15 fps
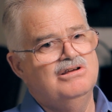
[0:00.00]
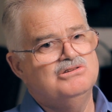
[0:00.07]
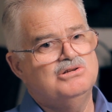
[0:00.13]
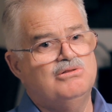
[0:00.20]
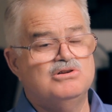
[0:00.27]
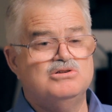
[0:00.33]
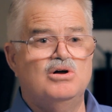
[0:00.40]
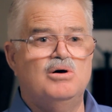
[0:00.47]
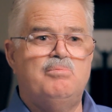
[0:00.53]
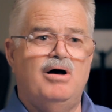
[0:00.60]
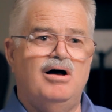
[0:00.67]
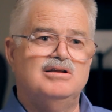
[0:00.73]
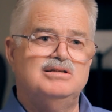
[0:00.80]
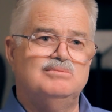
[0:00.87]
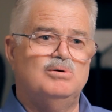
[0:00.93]
So there's no
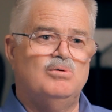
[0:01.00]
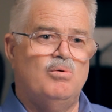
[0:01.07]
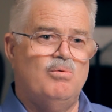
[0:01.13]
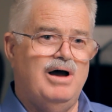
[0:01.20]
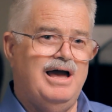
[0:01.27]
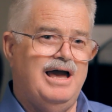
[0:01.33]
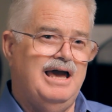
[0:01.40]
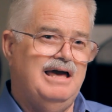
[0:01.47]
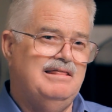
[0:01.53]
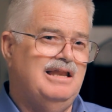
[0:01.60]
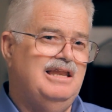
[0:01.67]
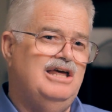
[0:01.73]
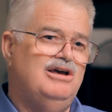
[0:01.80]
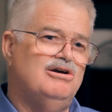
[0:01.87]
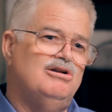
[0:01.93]
possible way
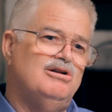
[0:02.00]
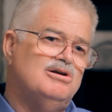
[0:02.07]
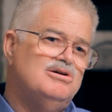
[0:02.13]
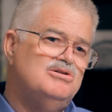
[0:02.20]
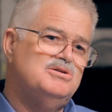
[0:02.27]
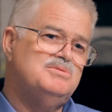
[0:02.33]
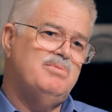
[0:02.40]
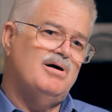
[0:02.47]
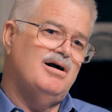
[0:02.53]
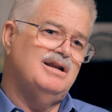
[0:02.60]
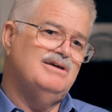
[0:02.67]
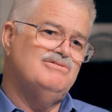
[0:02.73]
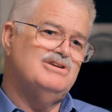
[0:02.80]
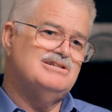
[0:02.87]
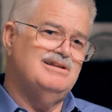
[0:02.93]
that he could lose
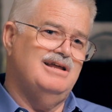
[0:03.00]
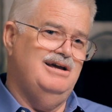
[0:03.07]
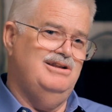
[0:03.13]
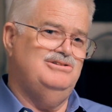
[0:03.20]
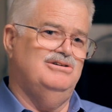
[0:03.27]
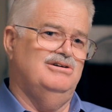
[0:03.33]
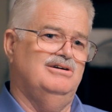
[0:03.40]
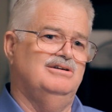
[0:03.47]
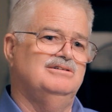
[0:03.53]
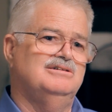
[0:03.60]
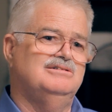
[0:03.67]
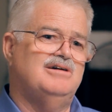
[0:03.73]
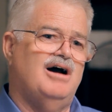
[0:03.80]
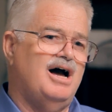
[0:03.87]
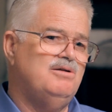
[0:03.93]
part of his nature.
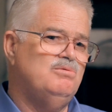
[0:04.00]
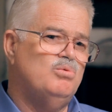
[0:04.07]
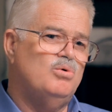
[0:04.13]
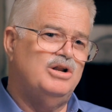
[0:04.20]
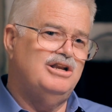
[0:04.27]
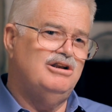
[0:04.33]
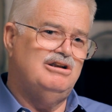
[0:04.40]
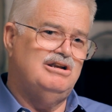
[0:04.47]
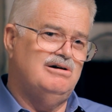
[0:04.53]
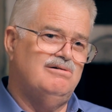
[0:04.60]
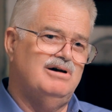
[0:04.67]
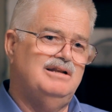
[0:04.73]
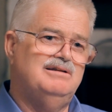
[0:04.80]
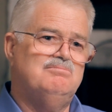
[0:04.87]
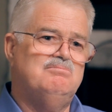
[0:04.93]
God wouldn't
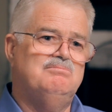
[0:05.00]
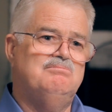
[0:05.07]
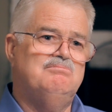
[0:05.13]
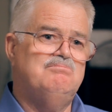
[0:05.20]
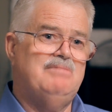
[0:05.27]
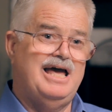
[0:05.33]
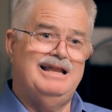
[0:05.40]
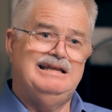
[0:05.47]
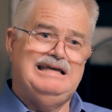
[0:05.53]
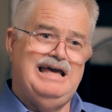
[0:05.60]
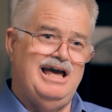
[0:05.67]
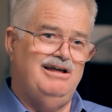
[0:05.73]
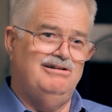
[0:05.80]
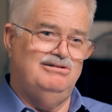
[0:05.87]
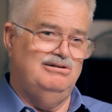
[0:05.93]
do it. Man
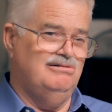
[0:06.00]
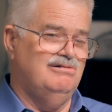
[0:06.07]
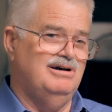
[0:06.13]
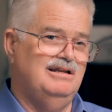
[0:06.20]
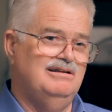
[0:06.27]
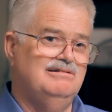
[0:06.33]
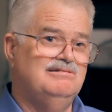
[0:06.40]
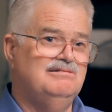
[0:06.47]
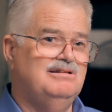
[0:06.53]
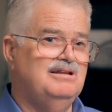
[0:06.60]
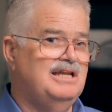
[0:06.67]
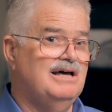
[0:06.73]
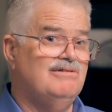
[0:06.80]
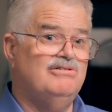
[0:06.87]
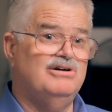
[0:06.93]
can't do it.
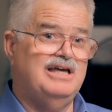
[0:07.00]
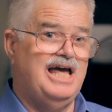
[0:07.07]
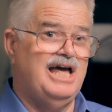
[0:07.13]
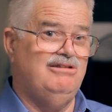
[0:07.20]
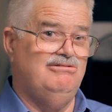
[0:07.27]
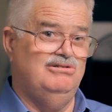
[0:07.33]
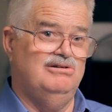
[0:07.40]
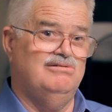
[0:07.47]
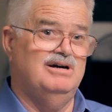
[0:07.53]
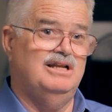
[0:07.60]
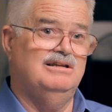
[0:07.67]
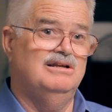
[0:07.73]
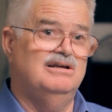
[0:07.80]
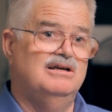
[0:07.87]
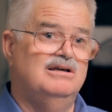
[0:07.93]
The devil can't do
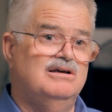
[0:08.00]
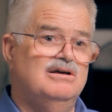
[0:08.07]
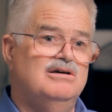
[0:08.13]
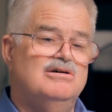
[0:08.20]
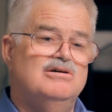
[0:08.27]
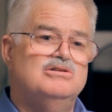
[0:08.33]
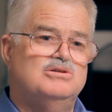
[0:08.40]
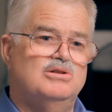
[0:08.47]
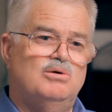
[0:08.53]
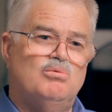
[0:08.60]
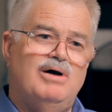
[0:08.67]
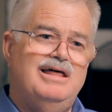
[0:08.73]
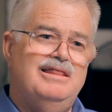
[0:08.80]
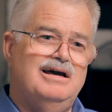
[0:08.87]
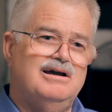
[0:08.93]
it. So
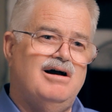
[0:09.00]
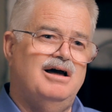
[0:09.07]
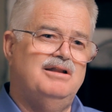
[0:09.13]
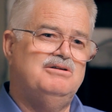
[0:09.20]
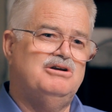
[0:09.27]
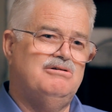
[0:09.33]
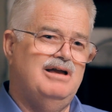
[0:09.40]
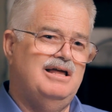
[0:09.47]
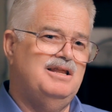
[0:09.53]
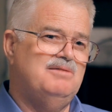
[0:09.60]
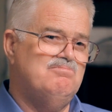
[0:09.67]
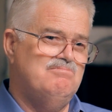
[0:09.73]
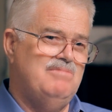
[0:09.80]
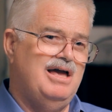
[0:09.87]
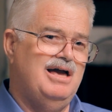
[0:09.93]
the way that God
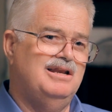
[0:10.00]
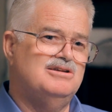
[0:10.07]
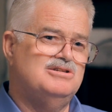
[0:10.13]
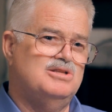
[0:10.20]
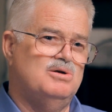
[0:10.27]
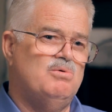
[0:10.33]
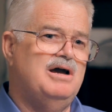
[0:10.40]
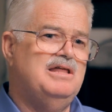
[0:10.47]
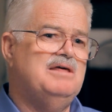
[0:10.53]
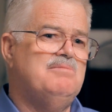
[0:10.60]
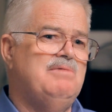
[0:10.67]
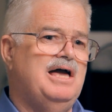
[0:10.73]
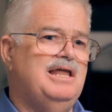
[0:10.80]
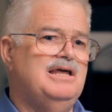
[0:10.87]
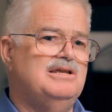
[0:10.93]
created man is the way
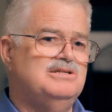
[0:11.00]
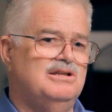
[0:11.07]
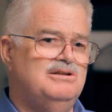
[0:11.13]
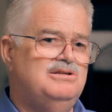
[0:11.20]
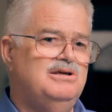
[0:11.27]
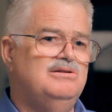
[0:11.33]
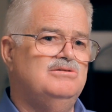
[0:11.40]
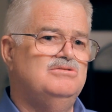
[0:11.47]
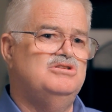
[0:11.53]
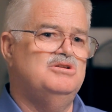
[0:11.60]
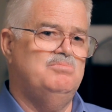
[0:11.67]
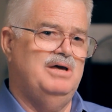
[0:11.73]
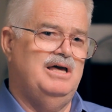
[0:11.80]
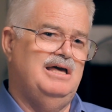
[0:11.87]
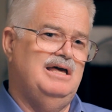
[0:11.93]
that man has continued
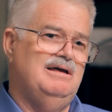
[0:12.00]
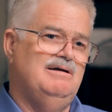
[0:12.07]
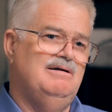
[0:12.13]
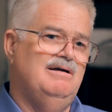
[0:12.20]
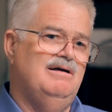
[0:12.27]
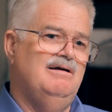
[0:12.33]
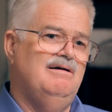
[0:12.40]
to be.